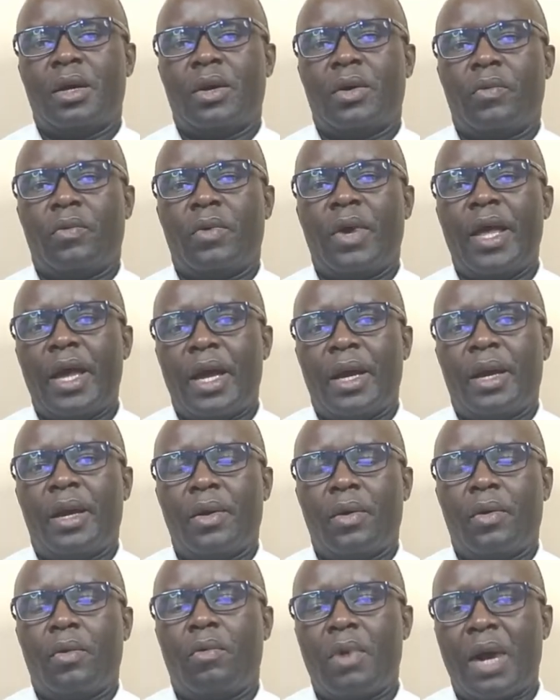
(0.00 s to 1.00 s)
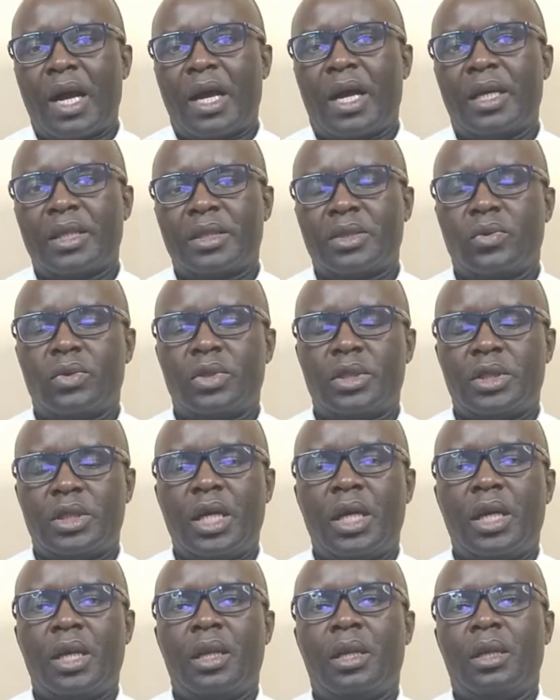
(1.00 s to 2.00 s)
where workers will
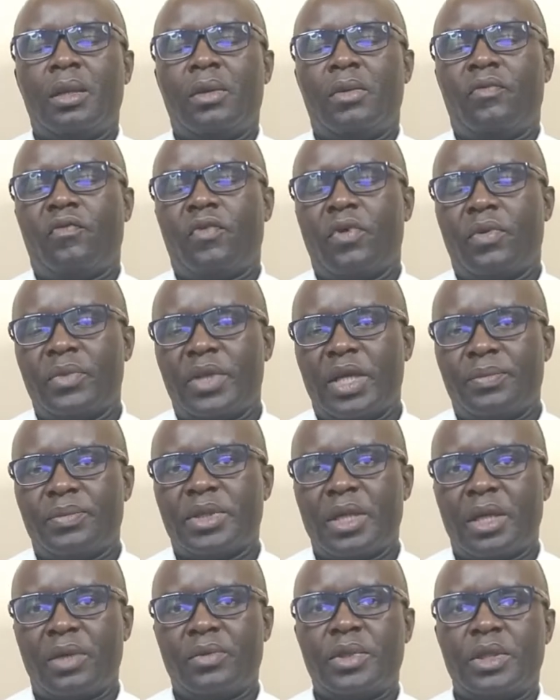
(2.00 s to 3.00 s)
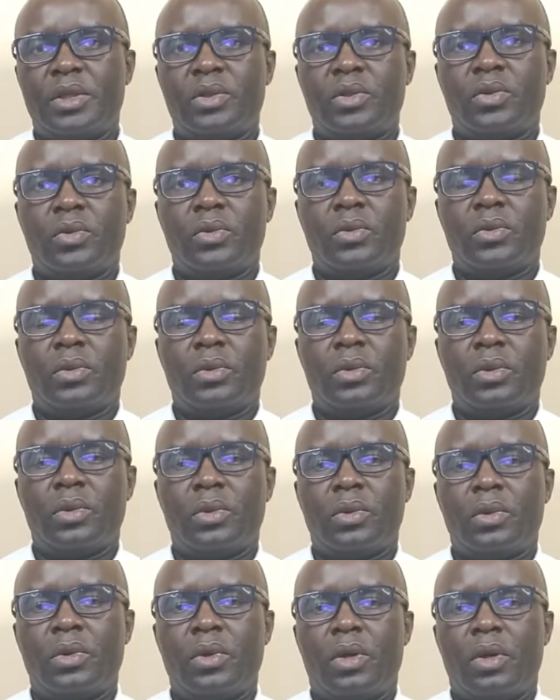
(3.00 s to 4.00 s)
still form themselves into
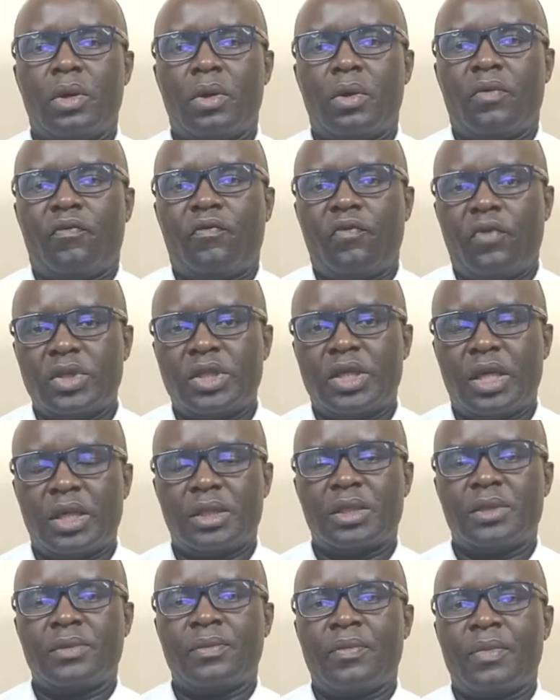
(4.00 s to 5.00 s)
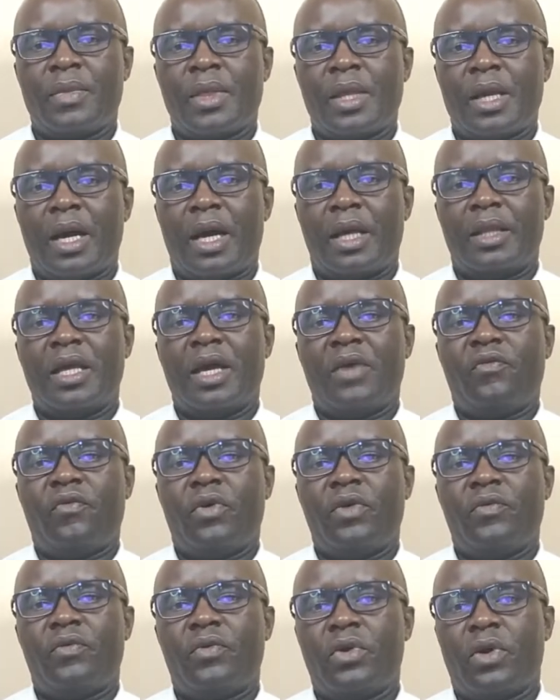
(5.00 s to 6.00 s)
forces and
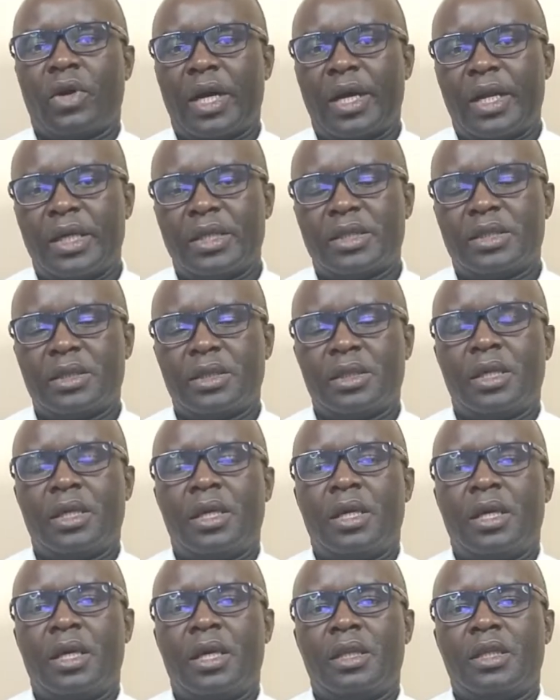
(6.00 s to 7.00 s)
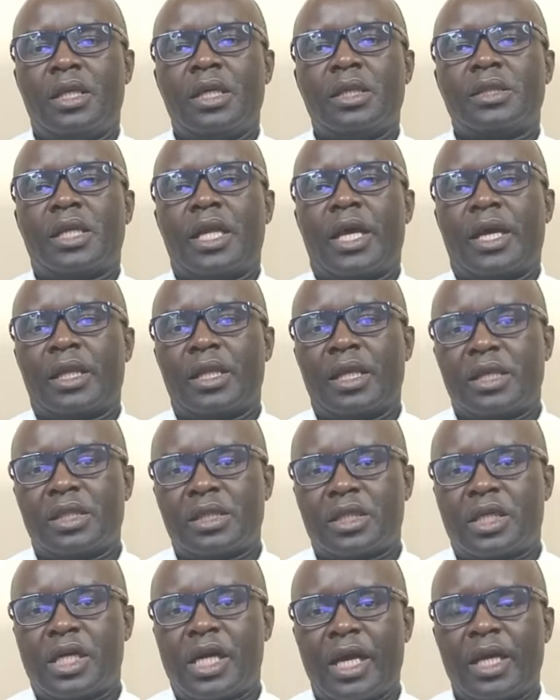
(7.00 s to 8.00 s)
therefore even organize things like the
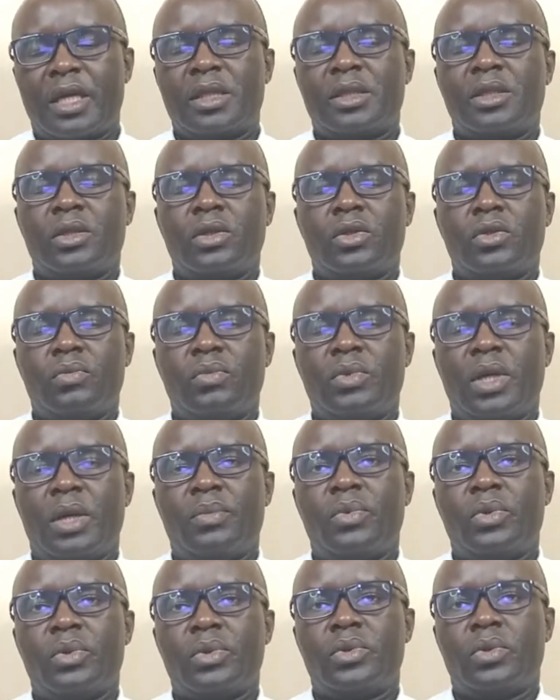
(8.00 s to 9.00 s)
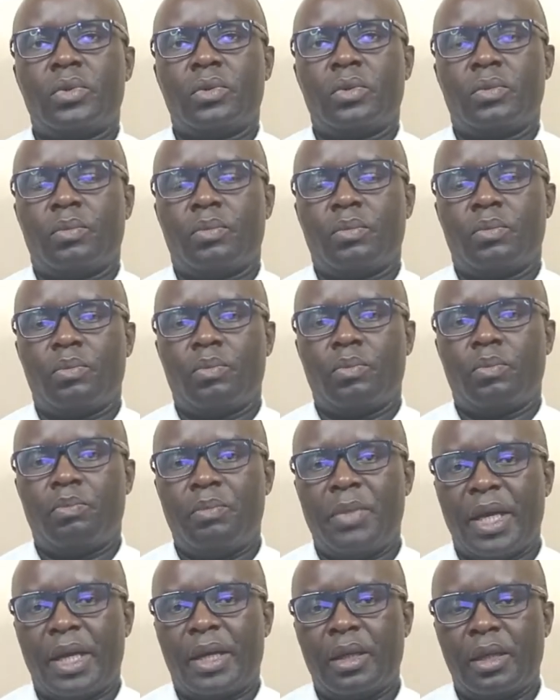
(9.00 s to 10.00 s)
strikes to be able to
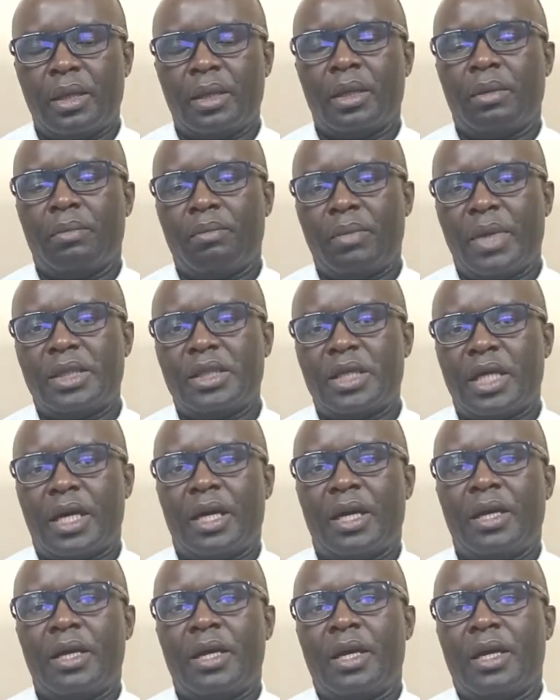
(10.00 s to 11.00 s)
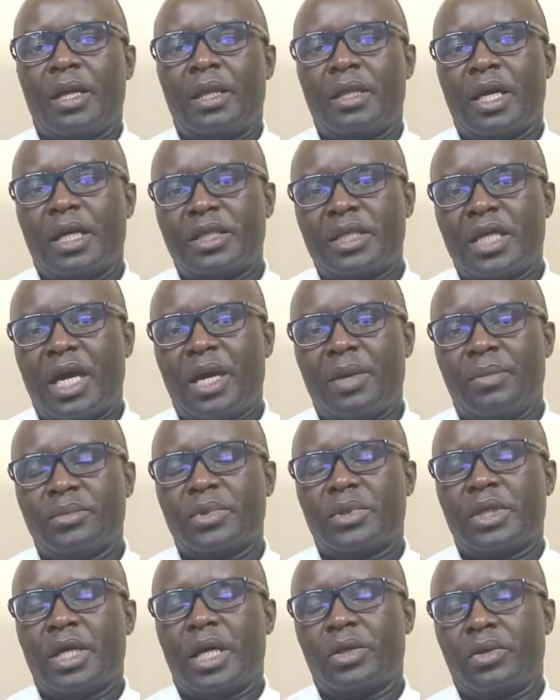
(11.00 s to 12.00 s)
make better their
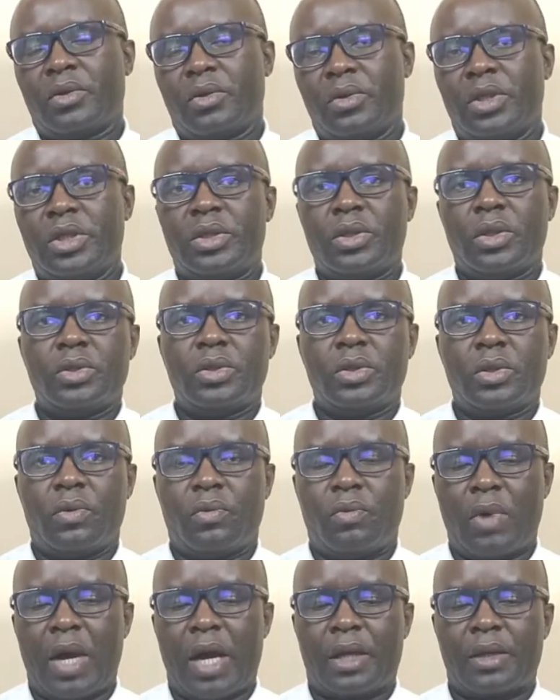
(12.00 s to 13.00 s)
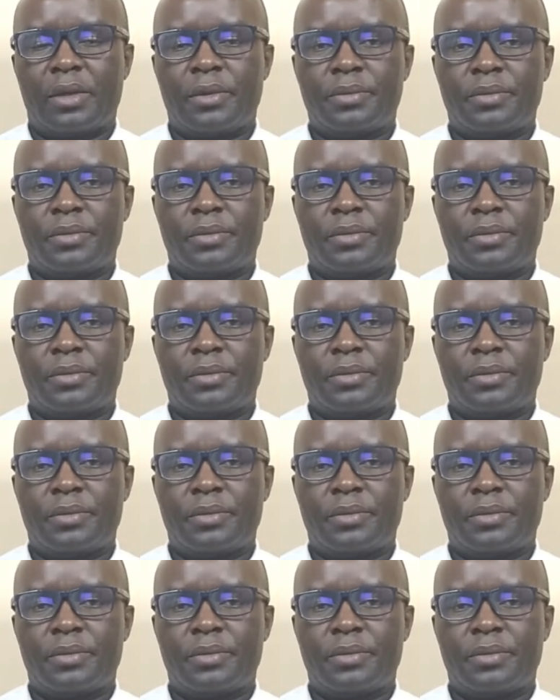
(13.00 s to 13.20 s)
terms and conditions of work.